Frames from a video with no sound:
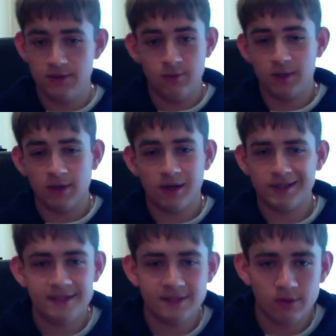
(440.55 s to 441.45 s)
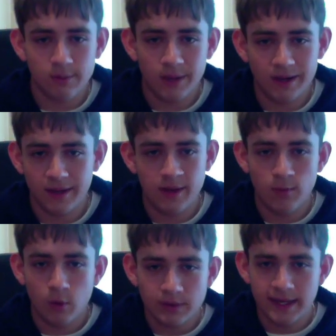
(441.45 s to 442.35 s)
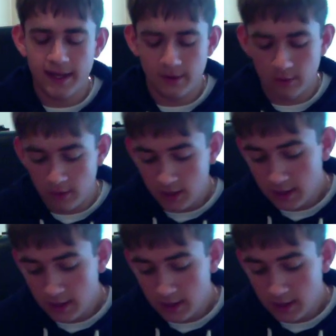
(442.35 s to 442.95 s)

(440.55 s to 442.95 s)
You can toss these in your pocket and they won't tangle.